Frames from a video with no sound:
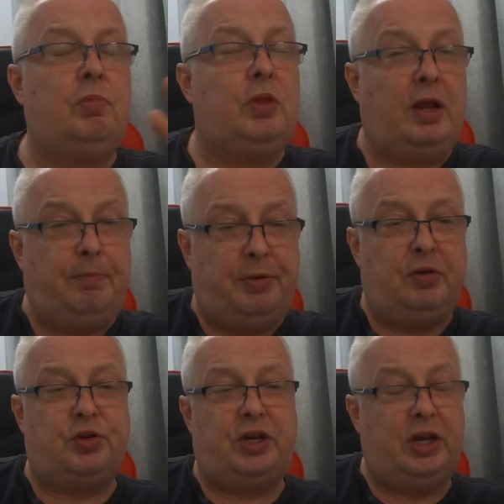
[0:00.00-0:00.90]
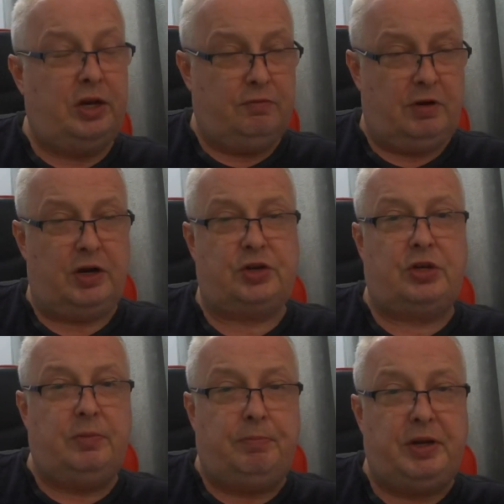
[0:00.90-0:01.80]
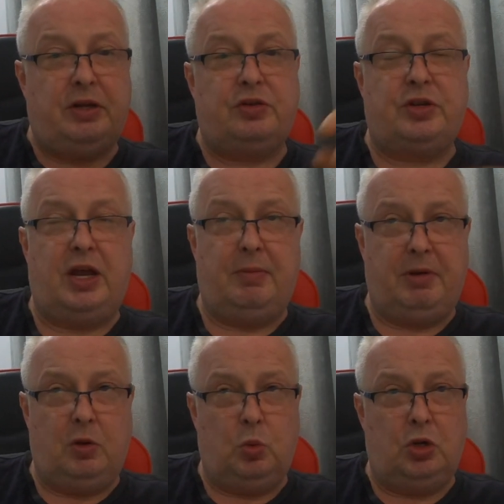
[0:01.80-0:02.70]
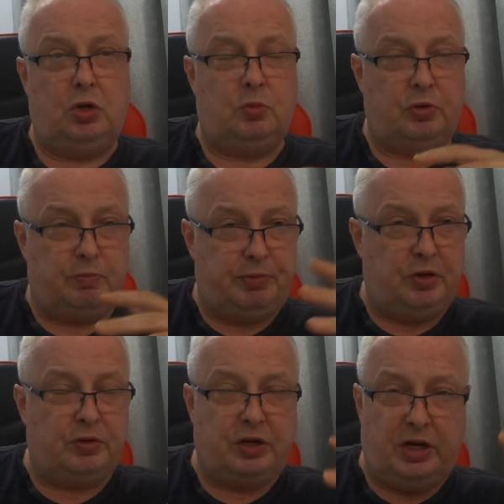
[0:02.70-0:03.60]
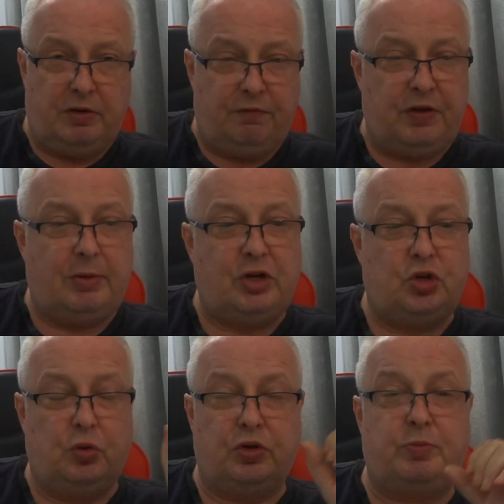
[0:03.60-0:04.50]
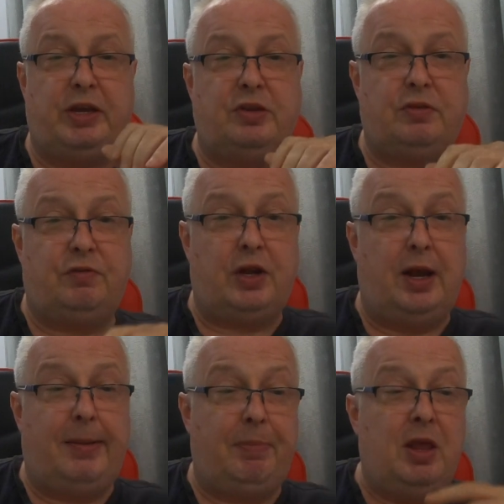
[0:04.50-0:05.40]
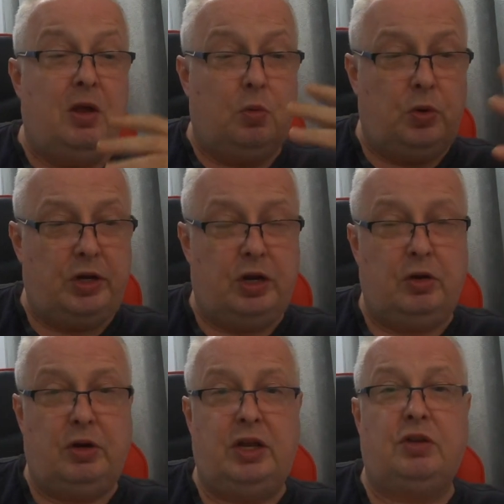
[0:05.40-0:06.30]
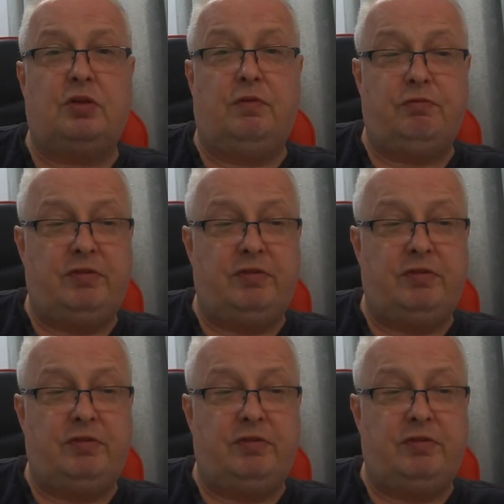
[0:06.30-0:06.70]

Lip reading: they built it in a rush. The biggest dam in the world was built in a very short space of time. We know it's of